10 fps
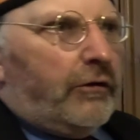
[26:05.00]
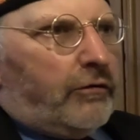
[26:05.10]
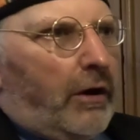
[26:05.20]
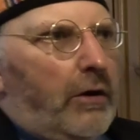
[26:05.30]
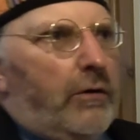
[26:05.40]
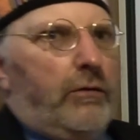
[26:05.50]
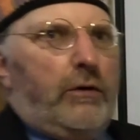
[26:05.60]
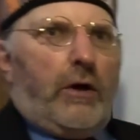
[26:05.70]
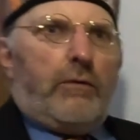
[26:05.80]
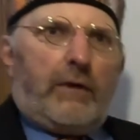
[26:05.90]
so,
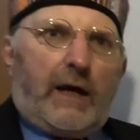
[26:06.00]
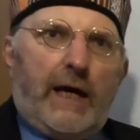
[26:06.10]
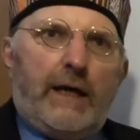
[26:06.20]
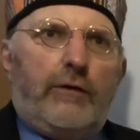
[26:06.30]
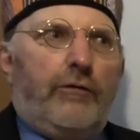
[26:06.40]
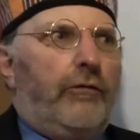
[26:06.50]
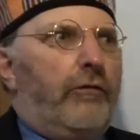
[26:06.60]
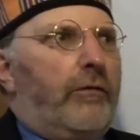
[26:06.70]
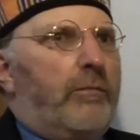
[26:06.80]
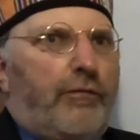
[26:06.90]
you know,
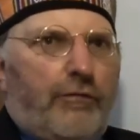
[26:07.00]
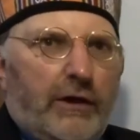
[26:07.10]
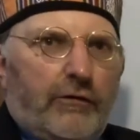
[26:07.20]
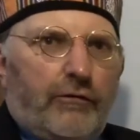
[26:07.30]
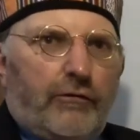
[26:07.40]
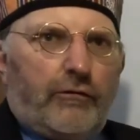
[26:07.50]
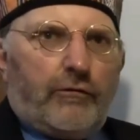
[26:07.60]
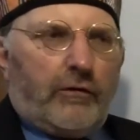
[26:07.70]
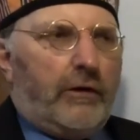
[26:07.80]
kings and priests